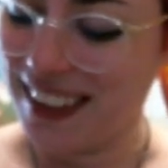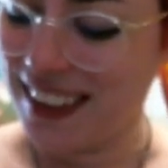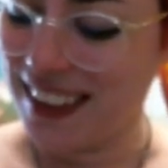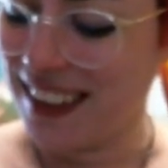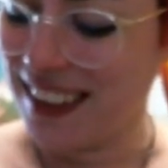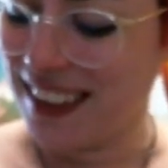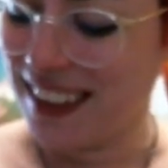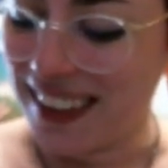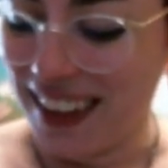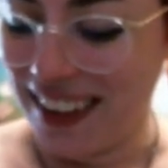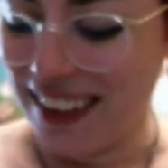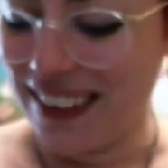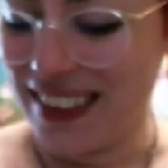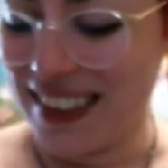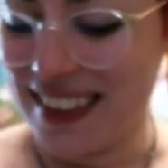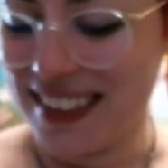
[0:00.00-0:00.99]
And it
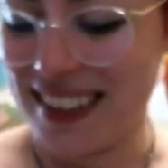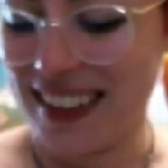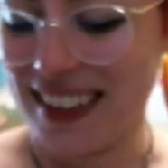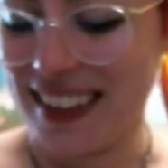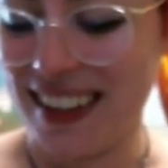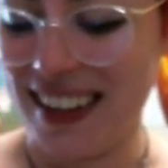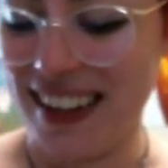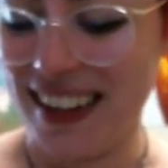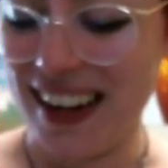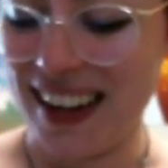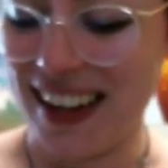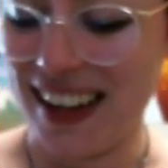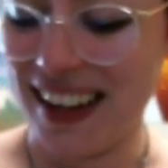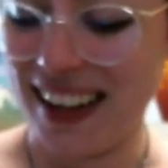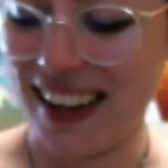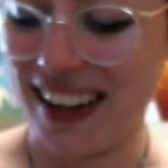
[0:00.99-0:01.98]
was, yeah.
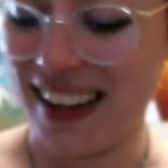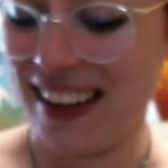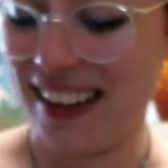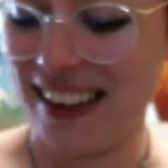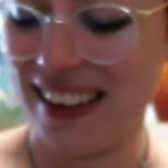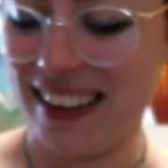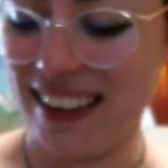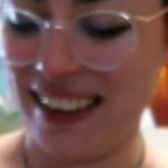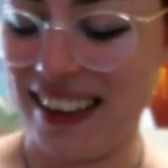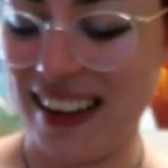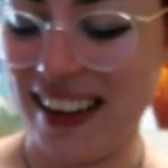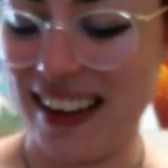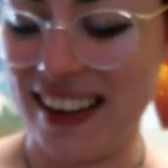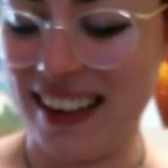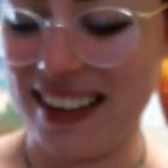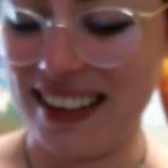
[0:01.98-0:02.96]

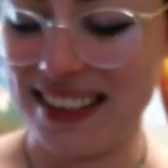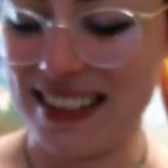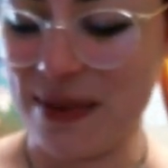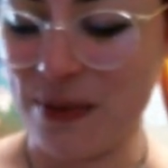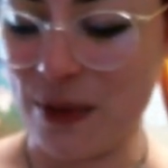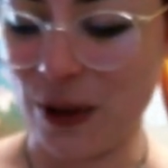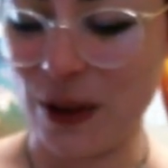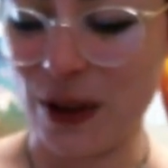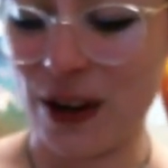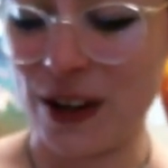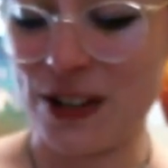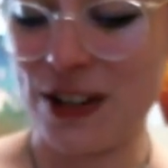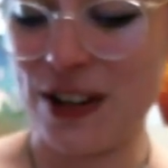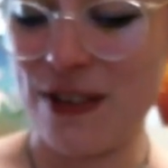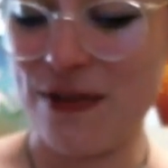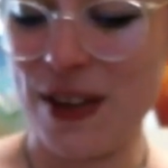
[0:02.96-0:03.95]
And some were large enough
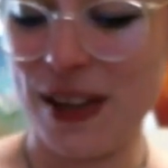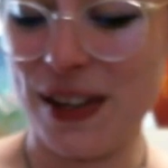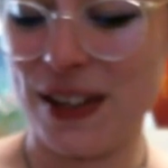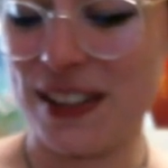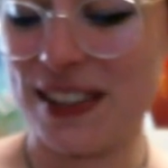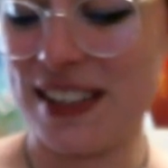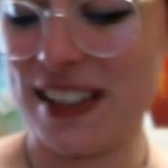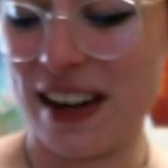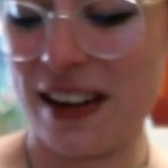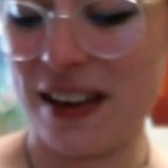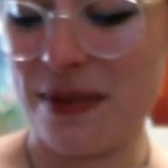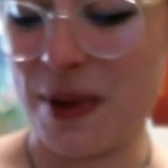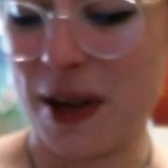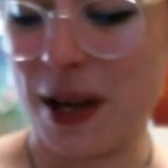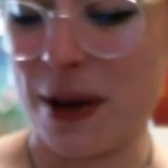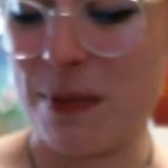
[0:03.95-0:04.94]
that you could sit on them like a
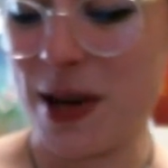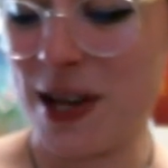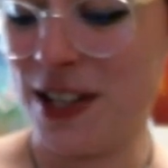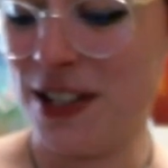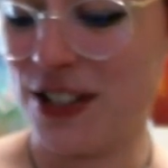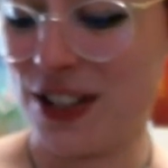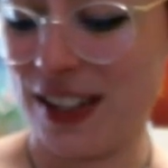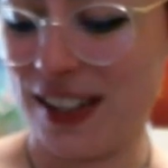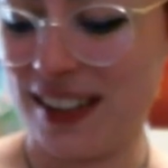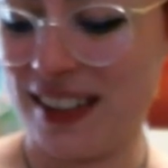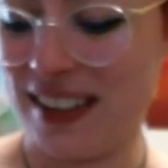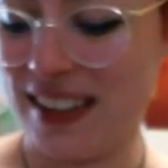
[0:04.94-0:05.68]
bench, and